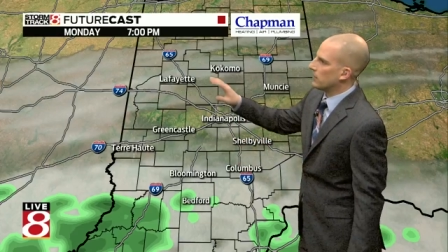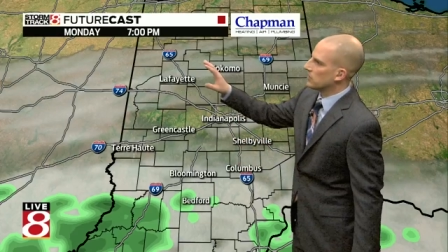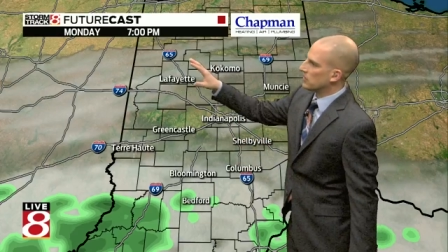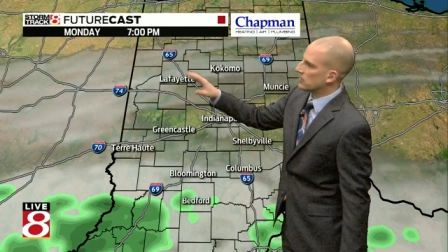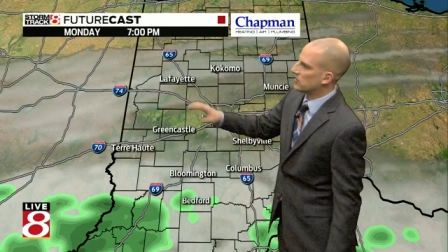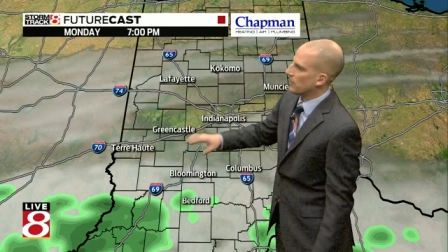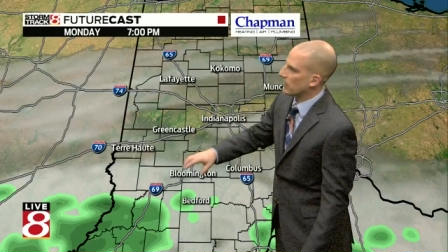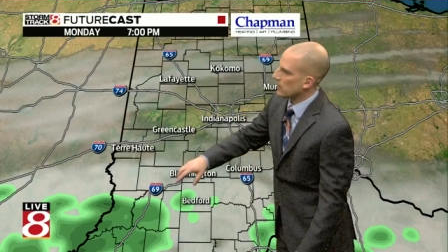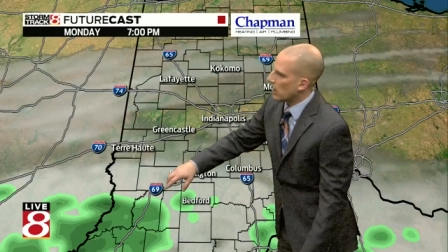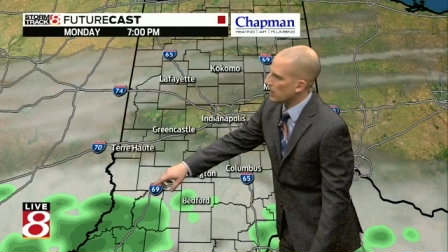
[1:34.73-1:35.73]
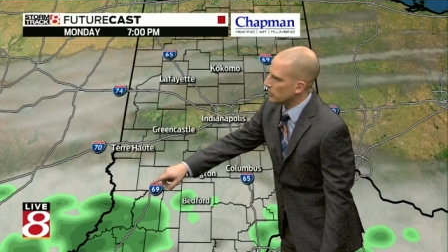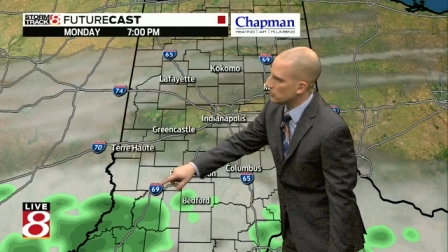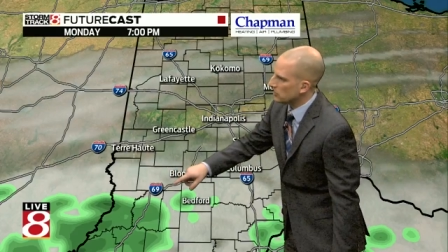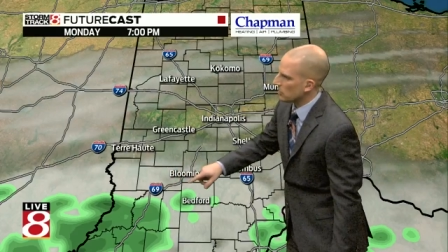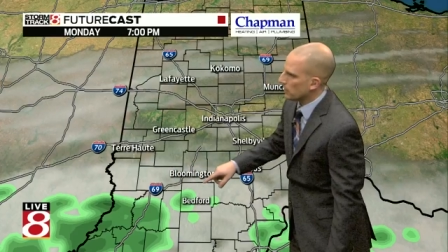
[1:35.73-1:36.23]
This is at 7 o'clock. You
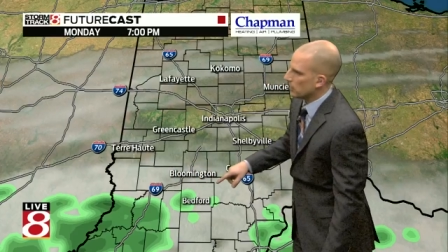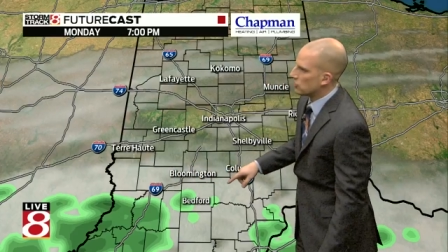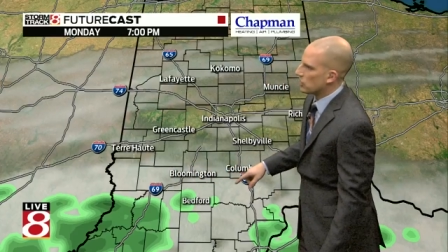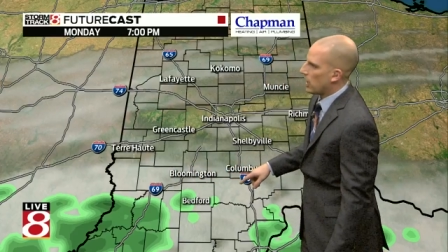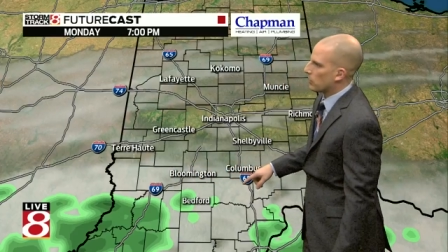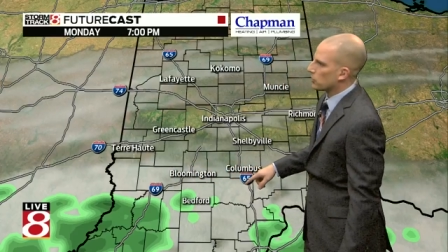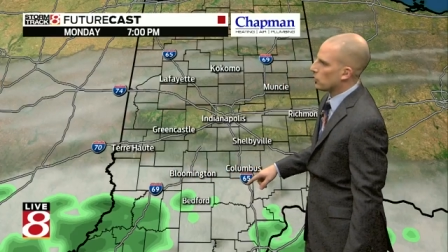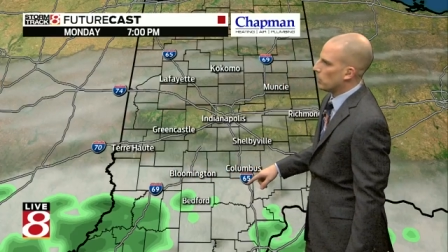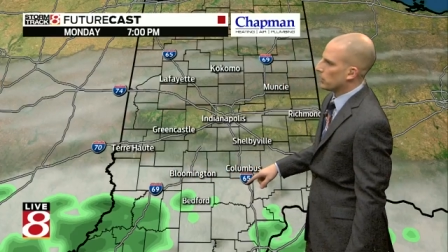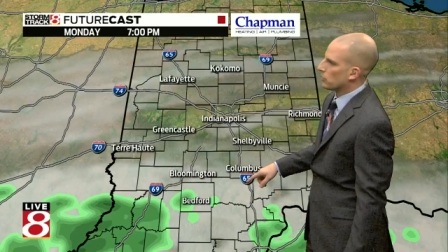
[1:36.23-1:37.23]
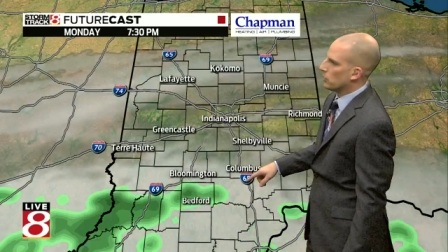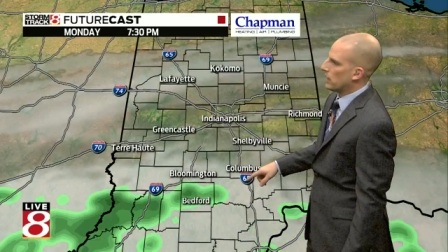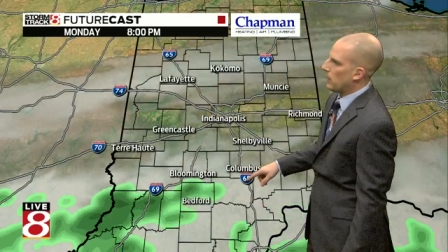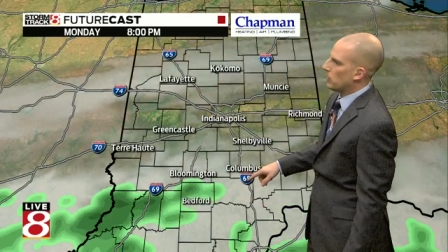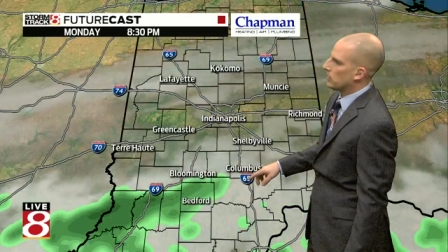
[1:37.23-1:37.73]
see some of these showers rolling through,
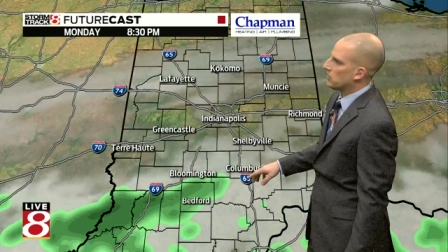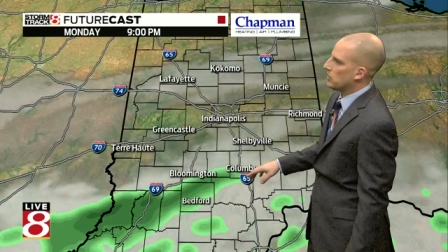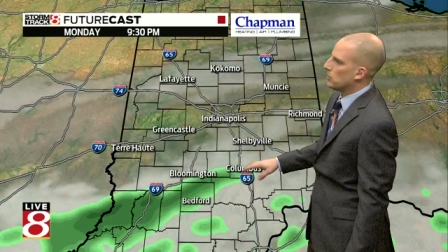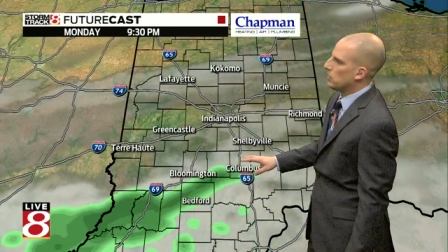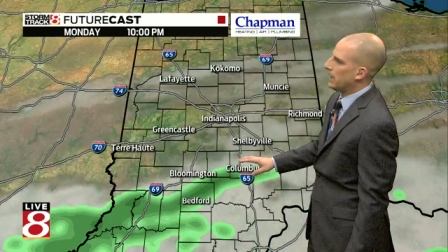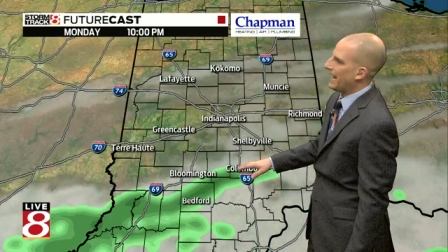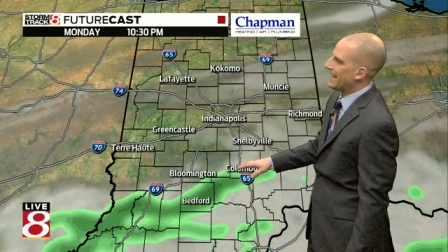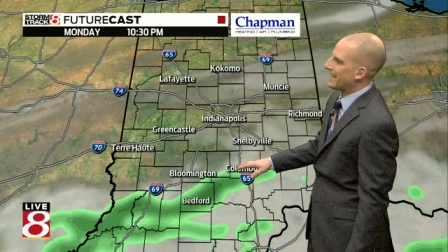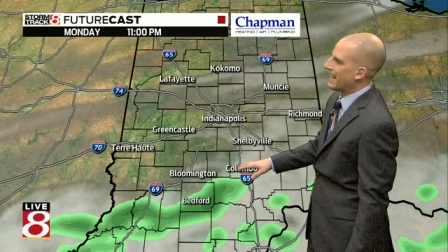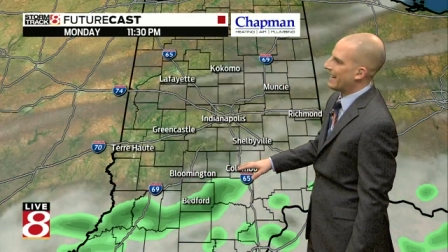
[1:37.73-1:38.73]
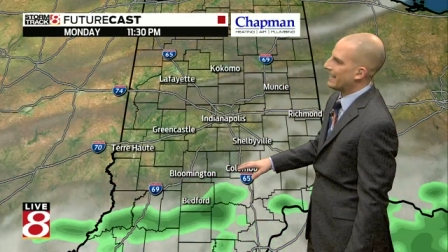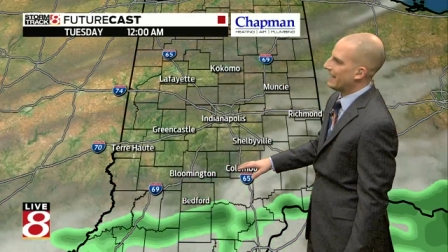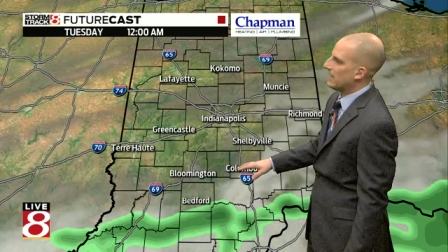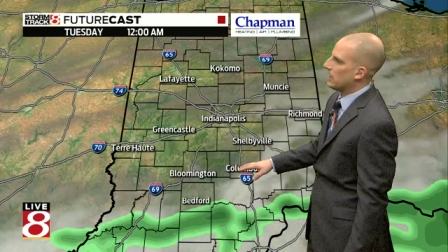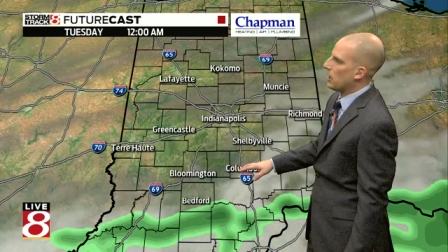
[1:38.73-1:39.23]
and that will continue late night
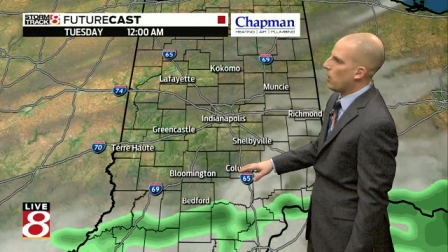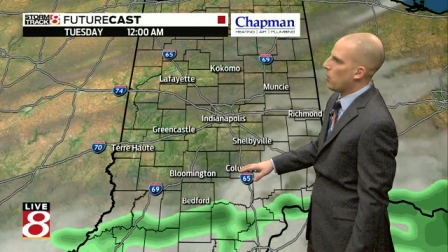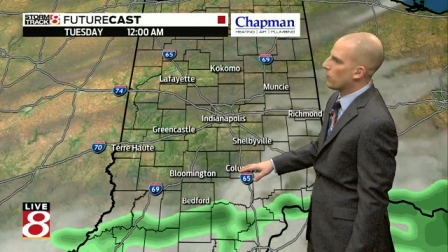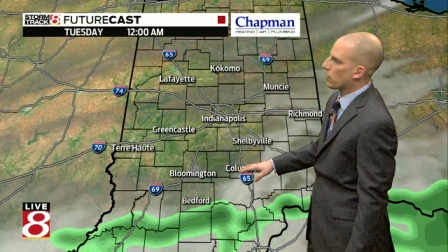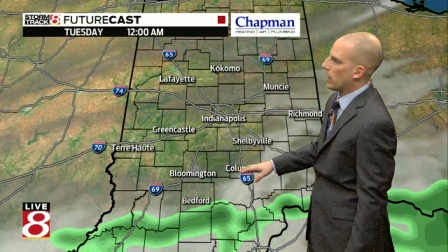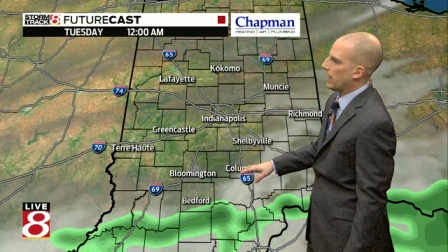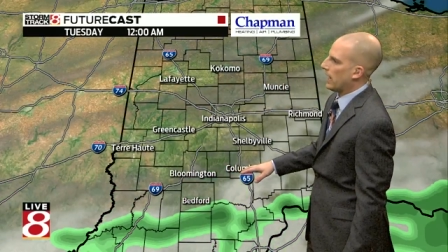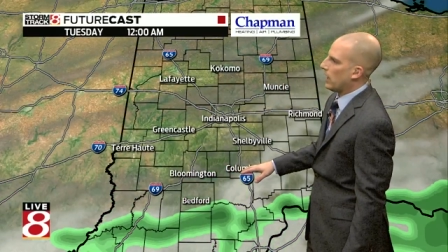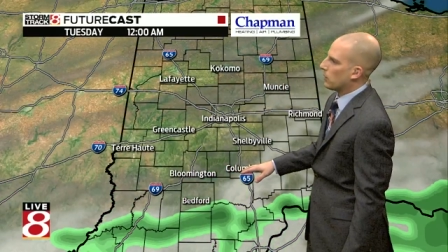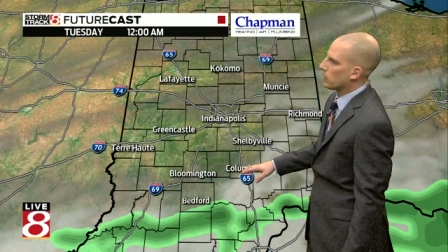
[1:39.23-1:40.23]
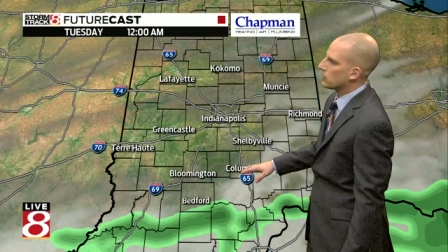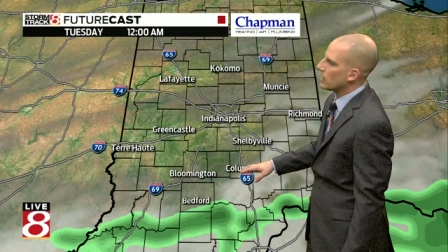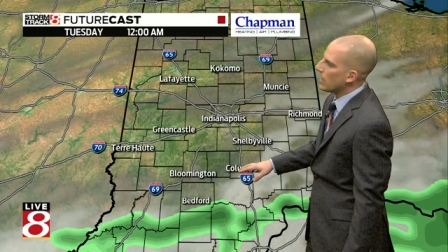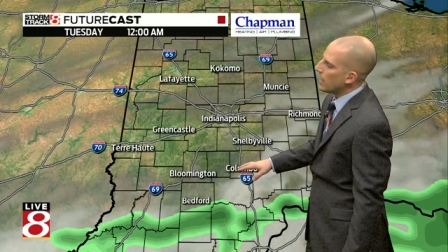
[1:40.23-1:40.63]
into the overnight hours.